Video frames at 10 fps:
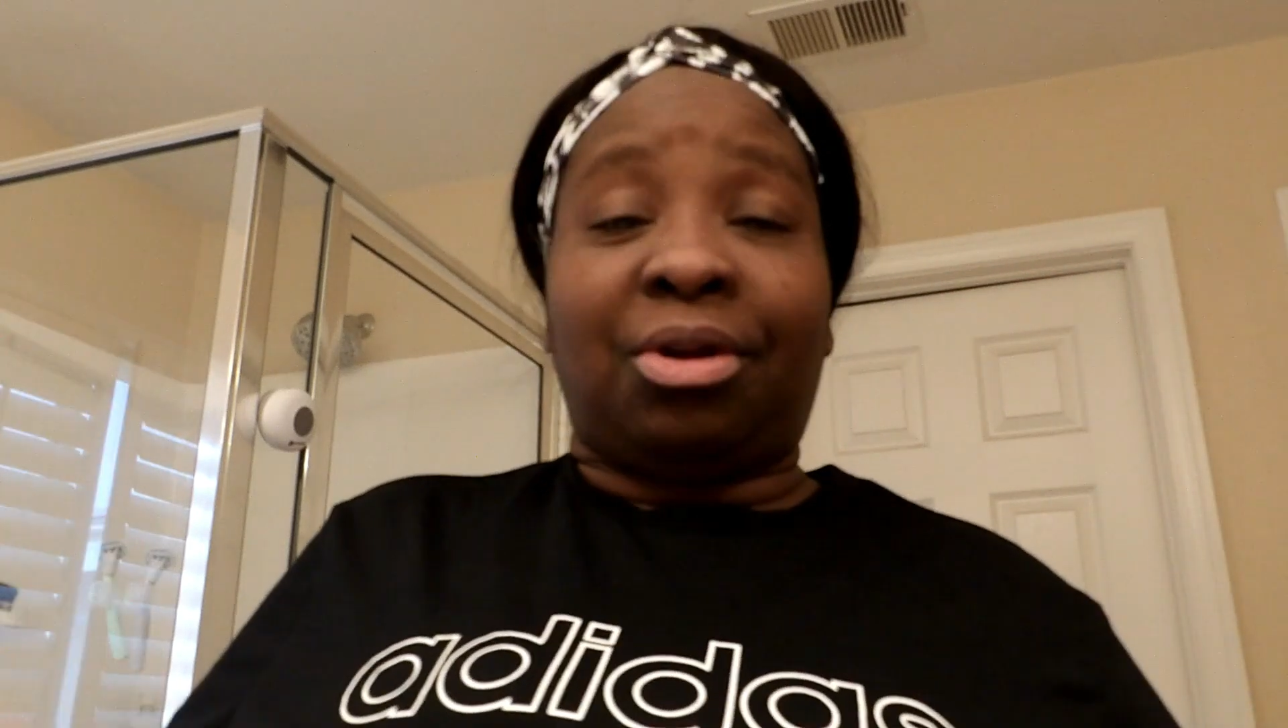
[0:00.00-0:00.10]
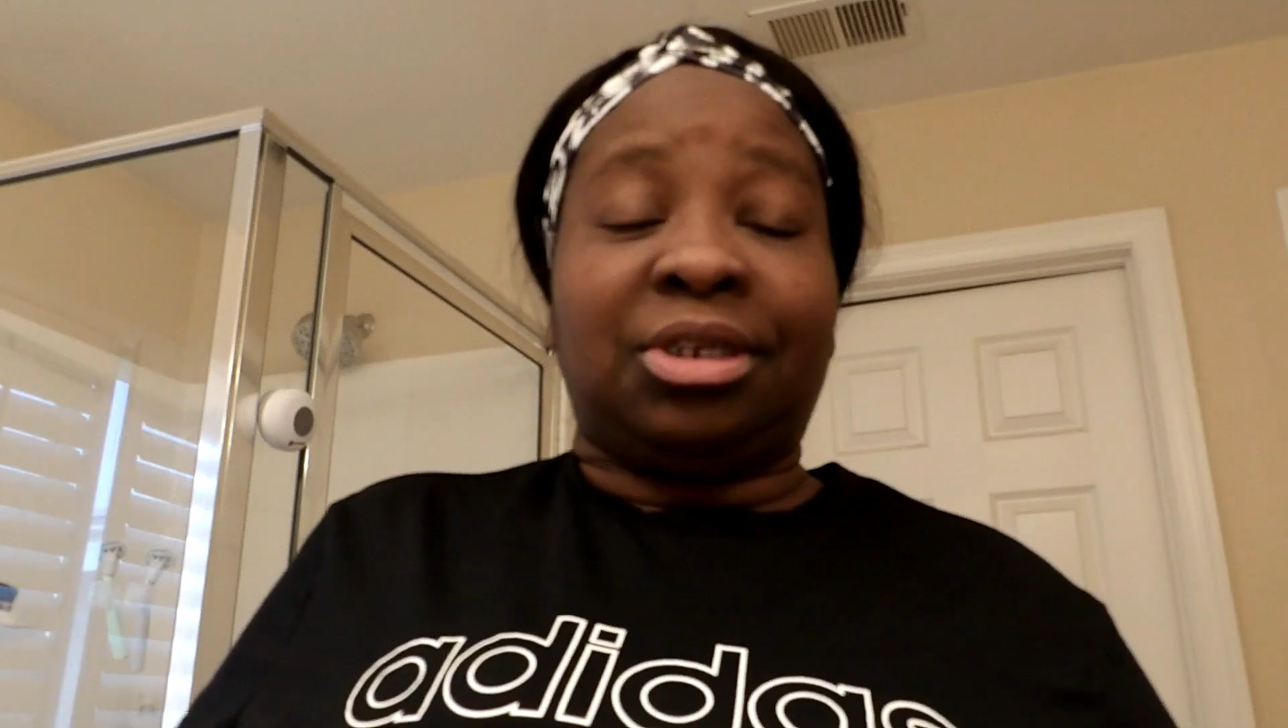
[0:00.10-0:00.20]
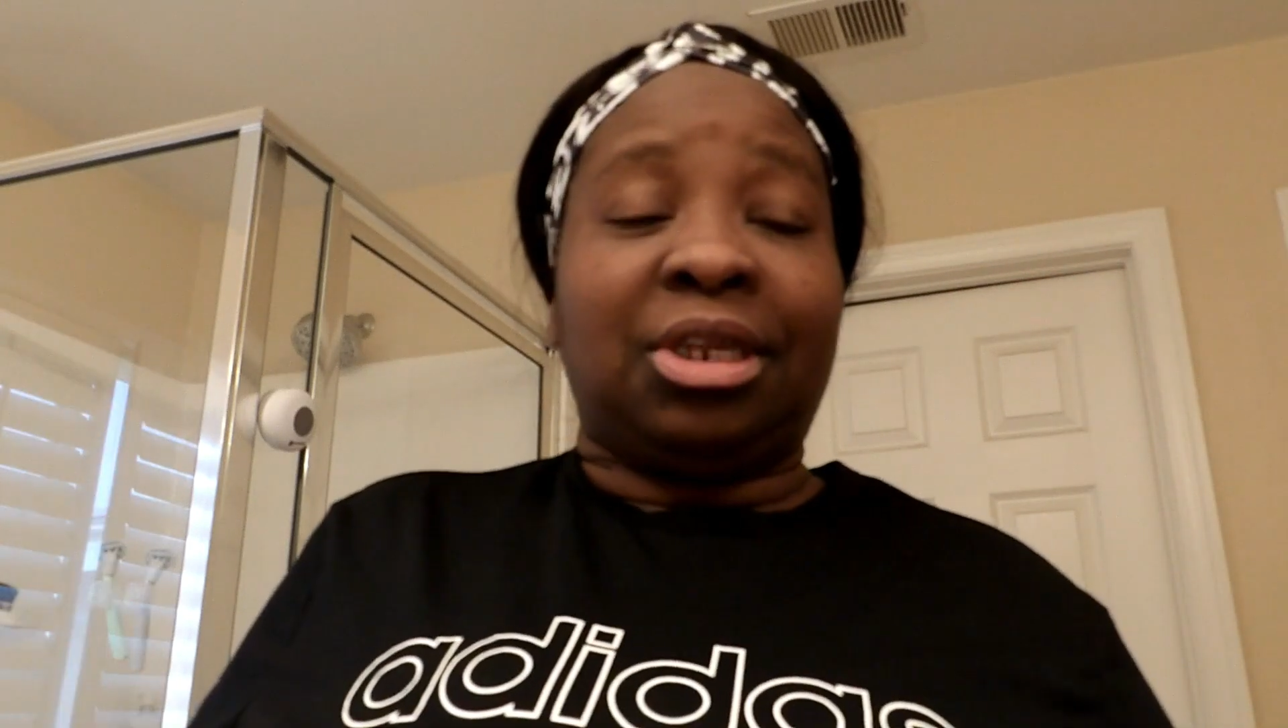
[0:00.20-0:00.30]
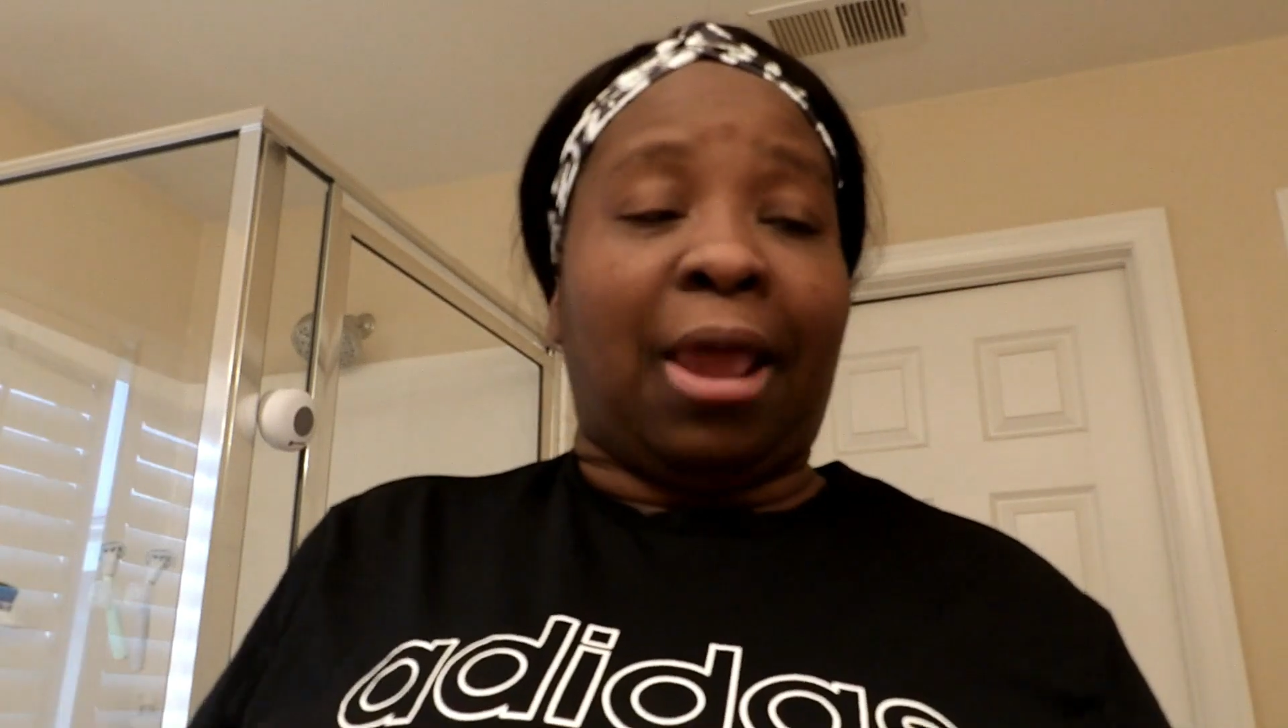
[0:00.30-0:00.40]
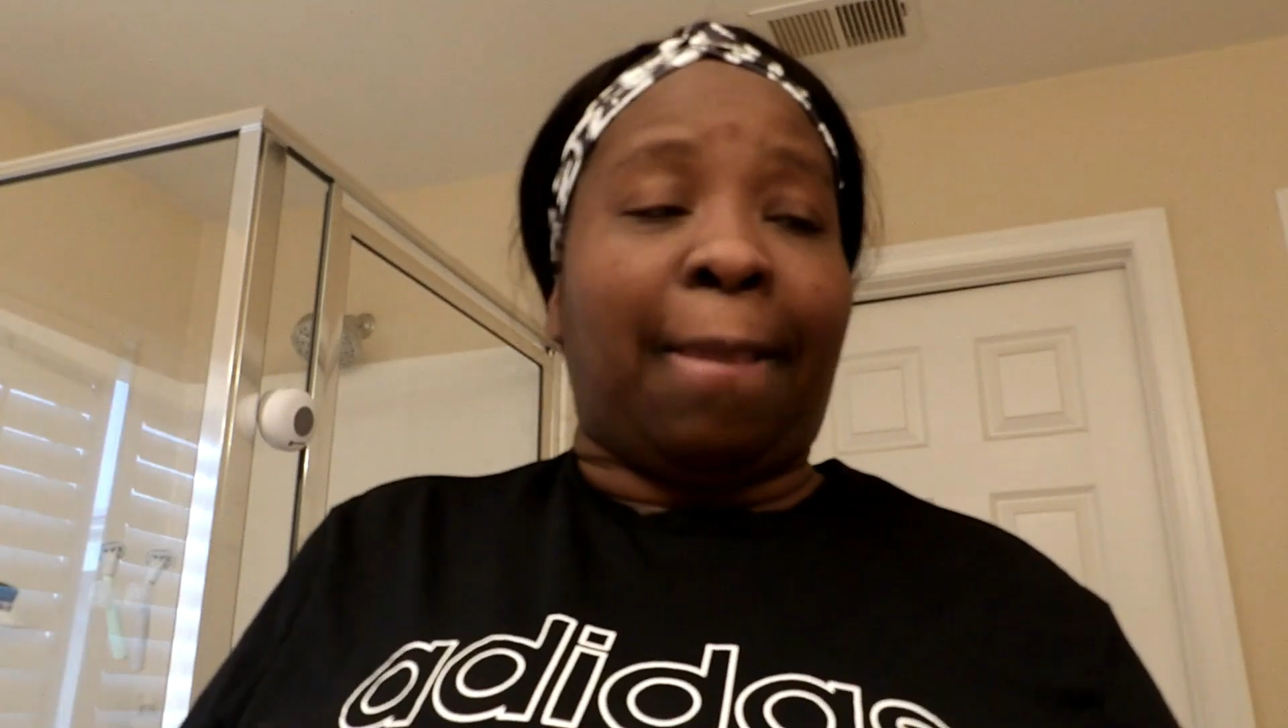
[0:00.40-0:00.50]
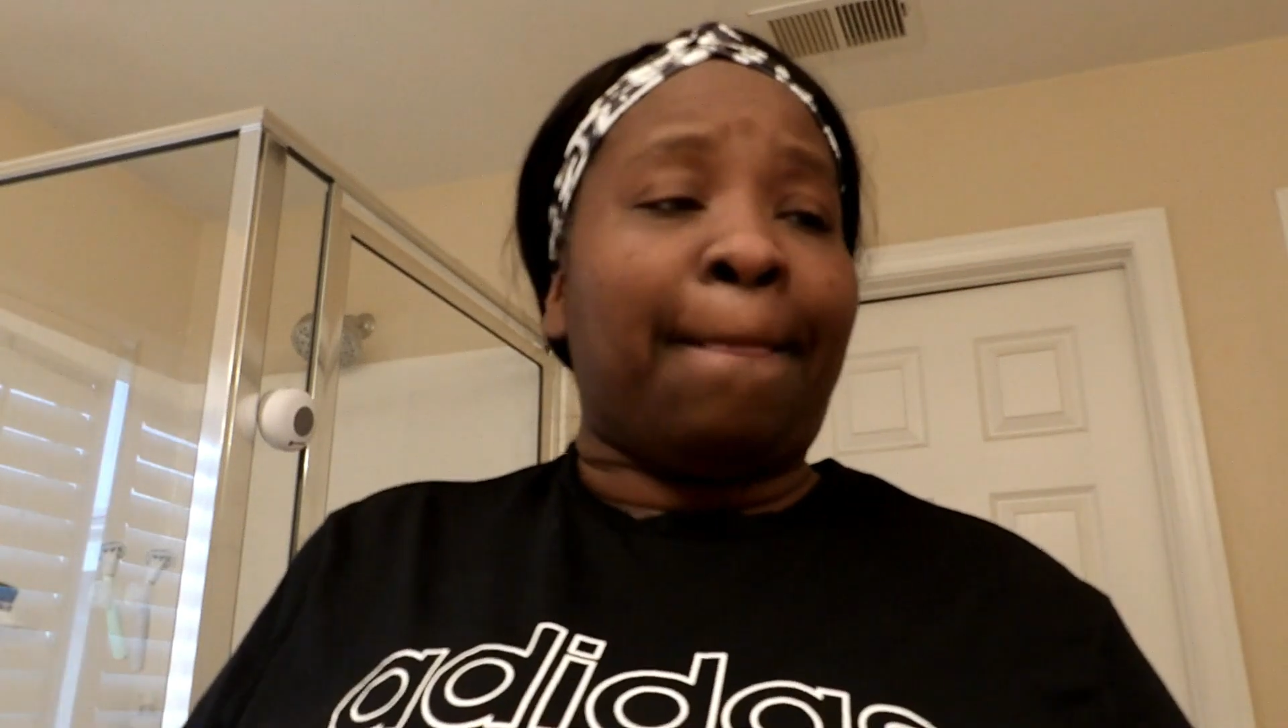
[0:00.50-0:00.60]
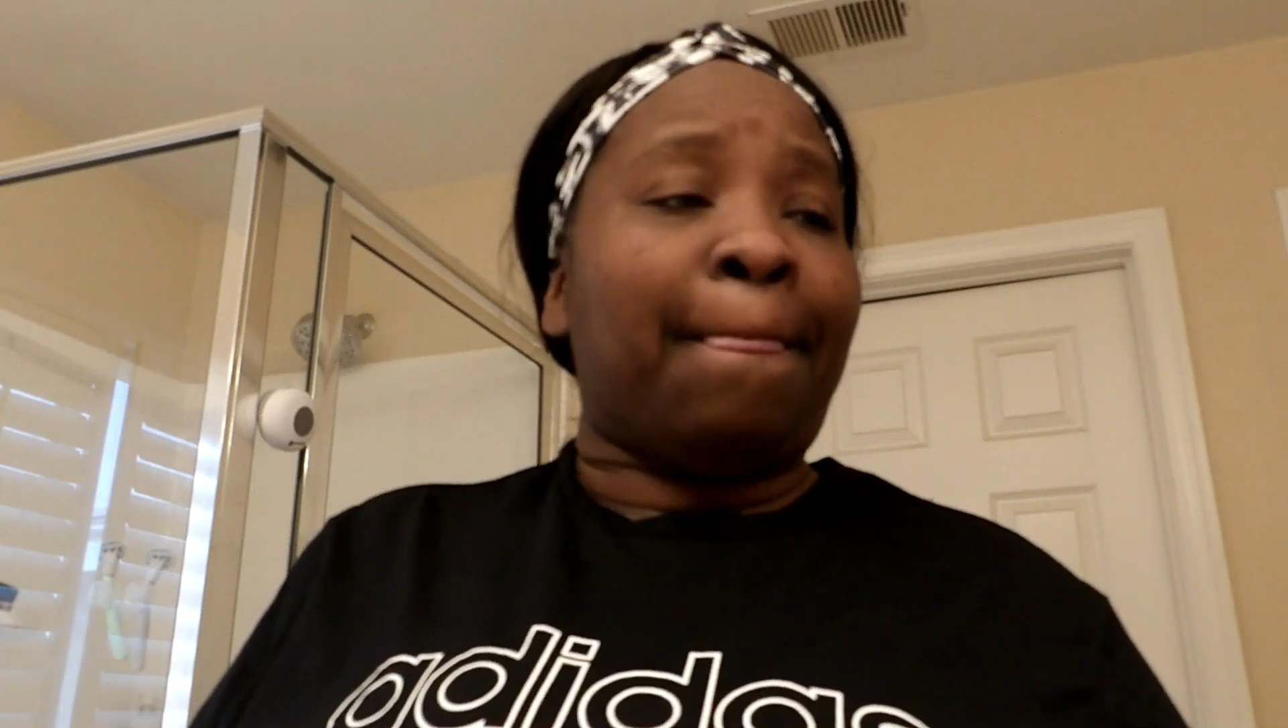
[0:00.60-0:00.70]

on today.